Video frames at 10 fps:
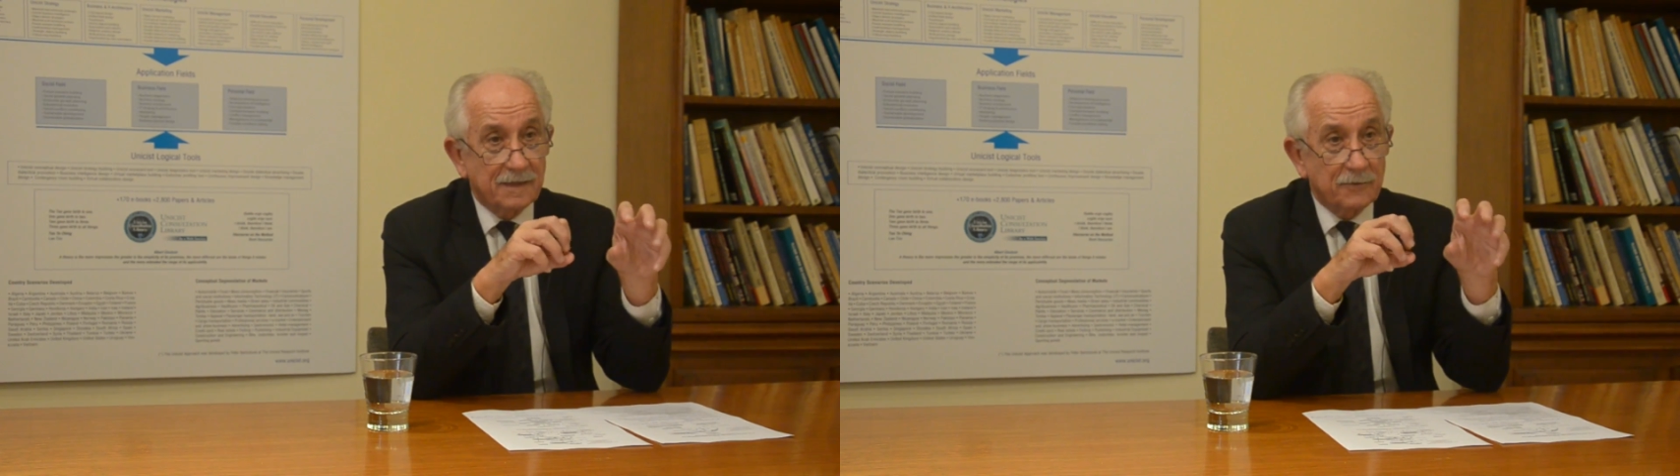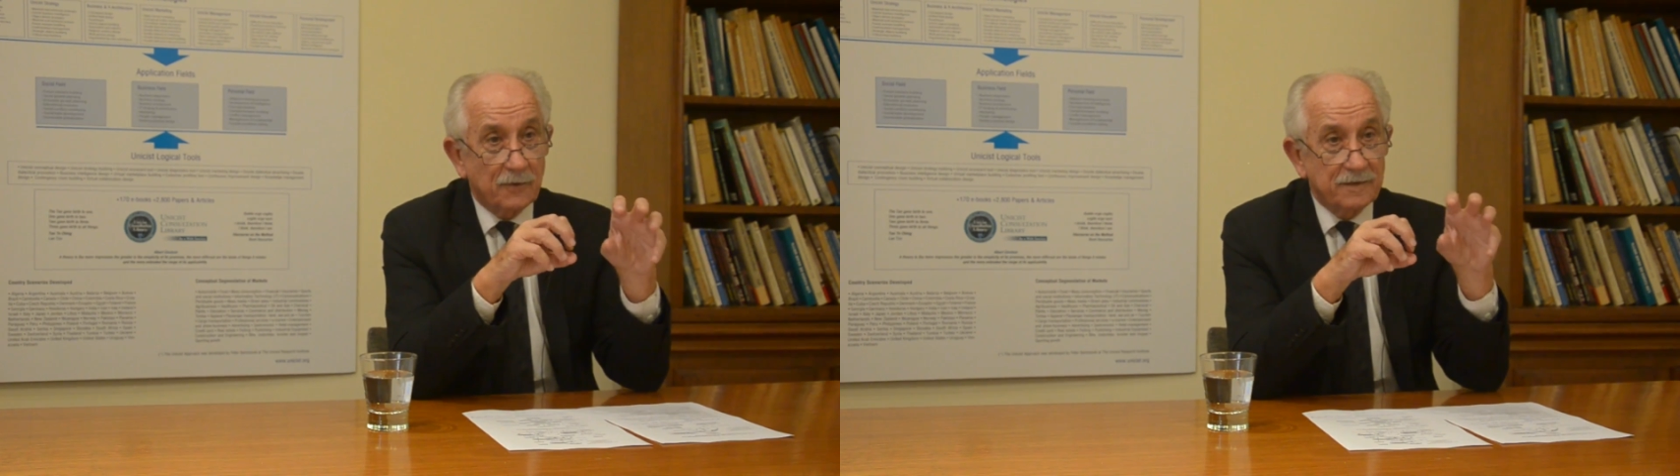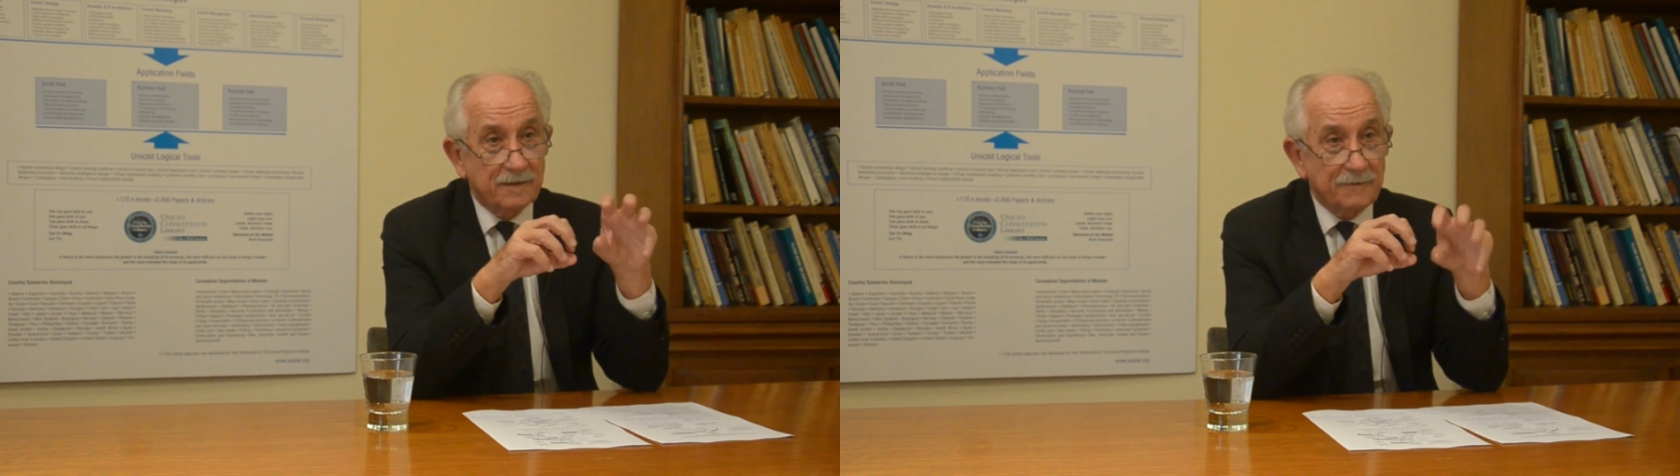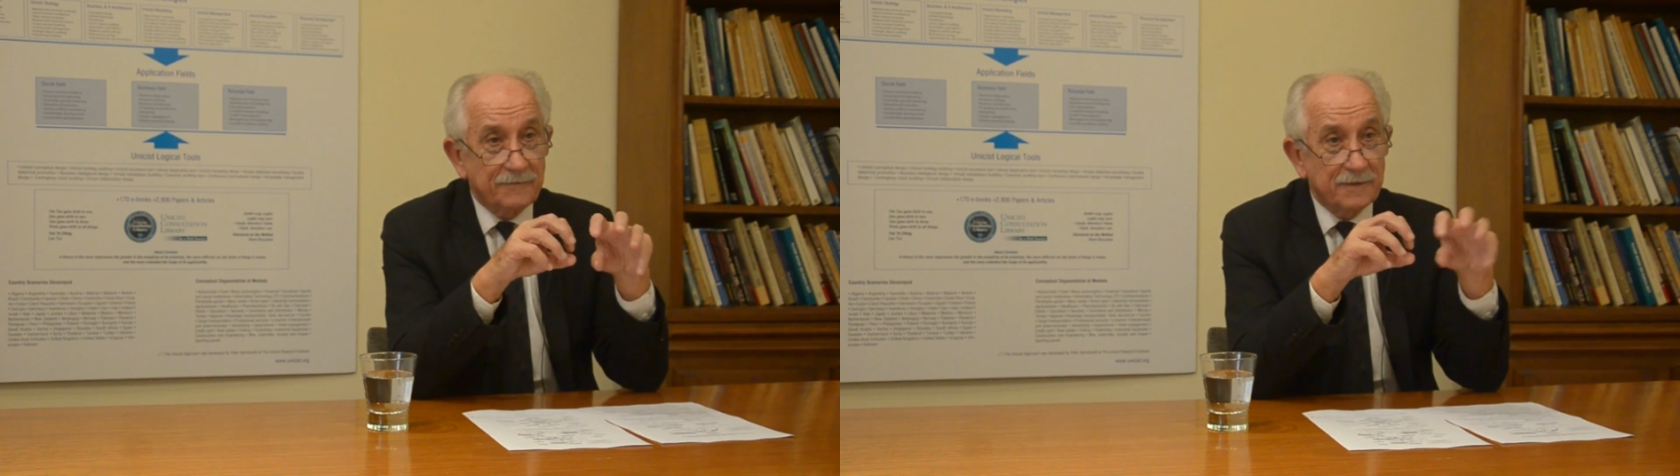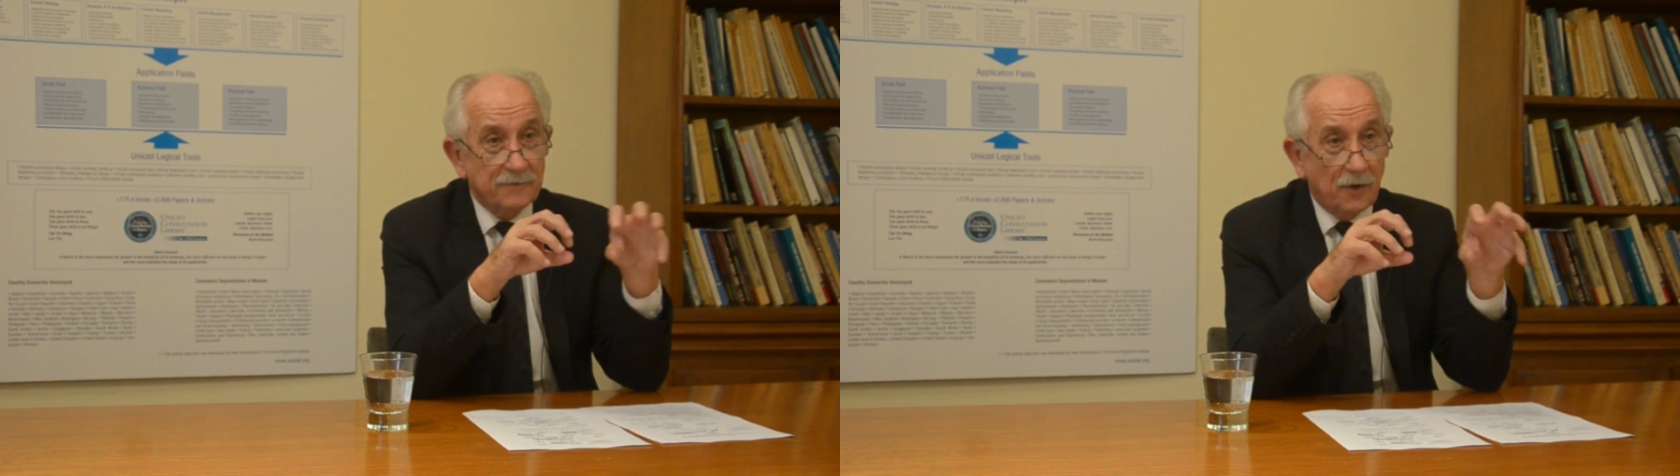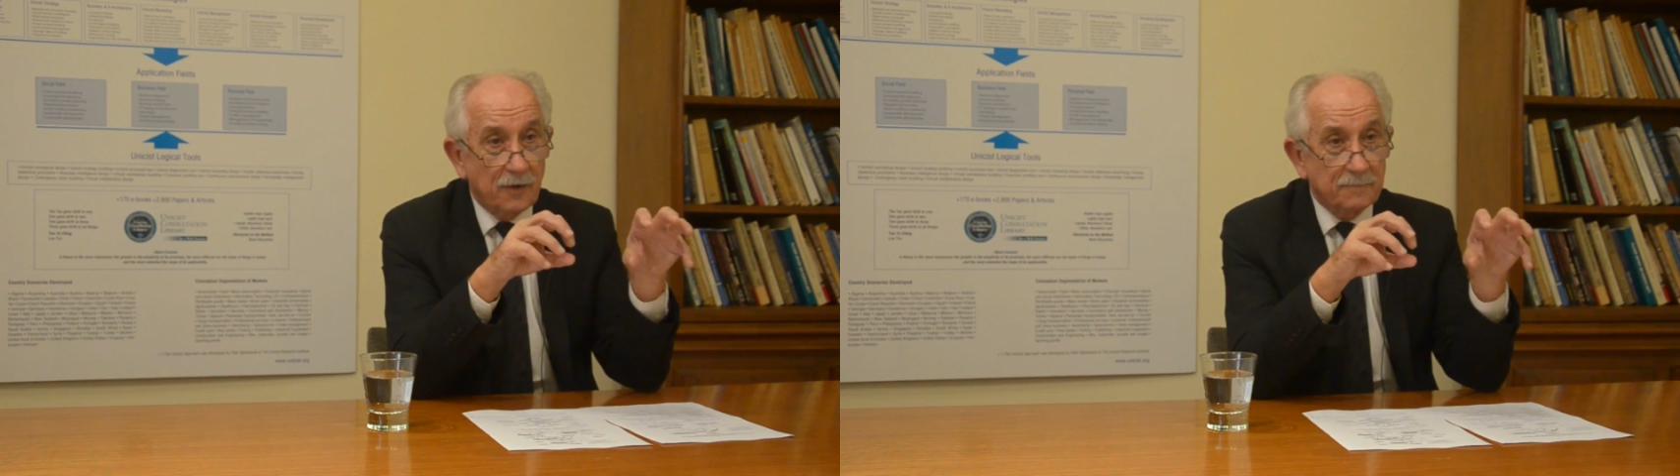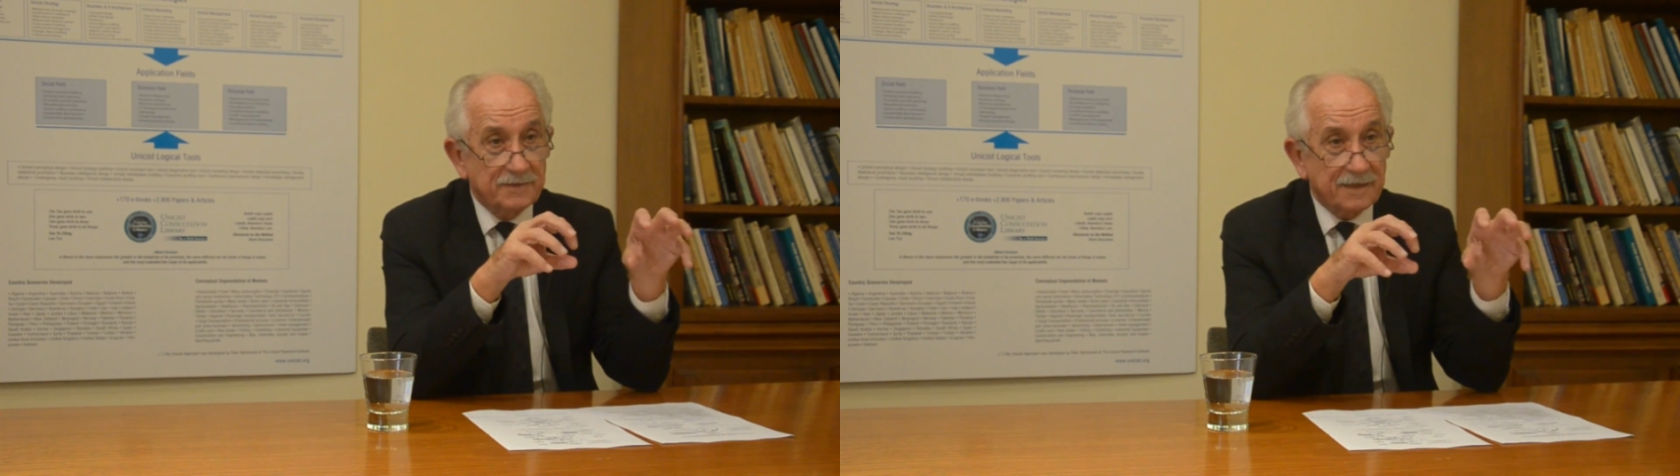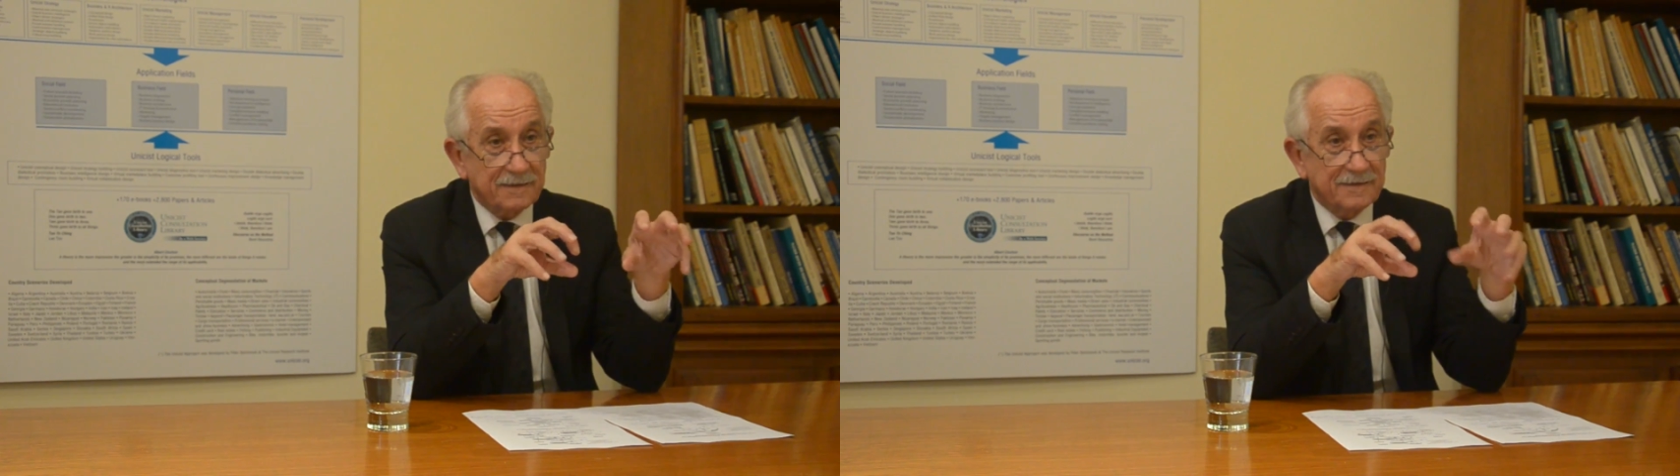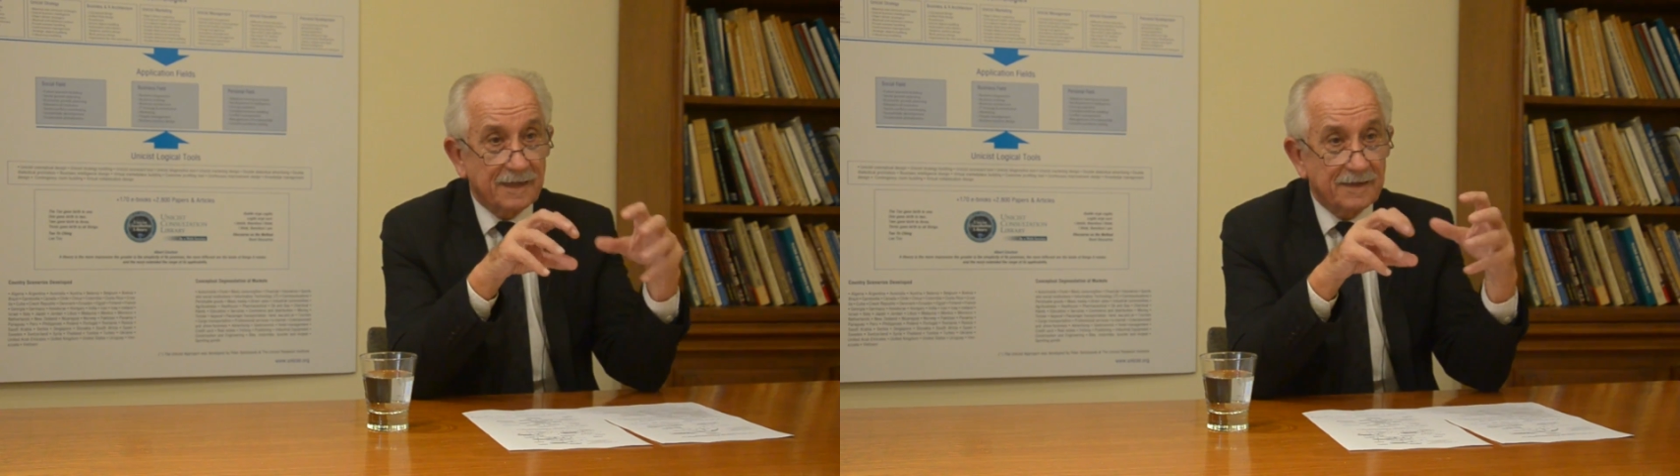or the different objects that